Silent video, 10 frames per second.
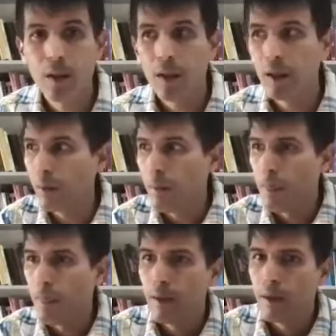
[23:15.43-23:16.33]
Now,
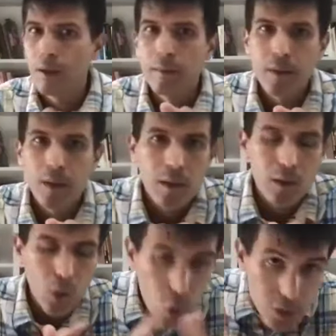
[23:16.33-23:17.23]

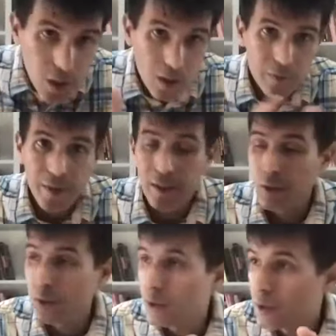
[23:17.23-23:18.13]
Coast Guard
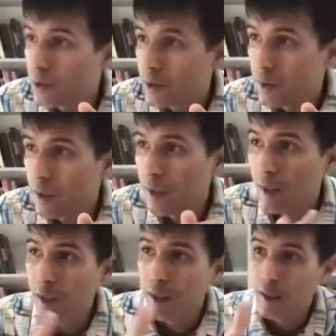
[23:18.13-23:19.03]
vessels
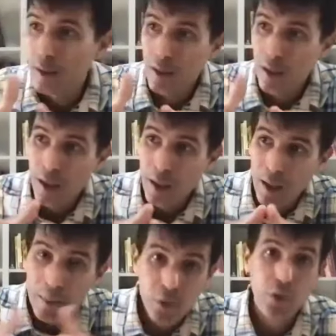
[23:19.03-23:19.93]
and
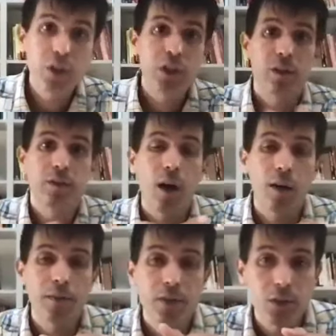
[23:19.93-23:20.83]
immigration
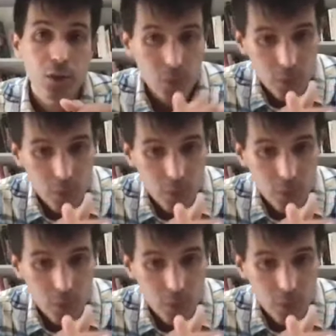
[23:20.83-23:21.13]
officers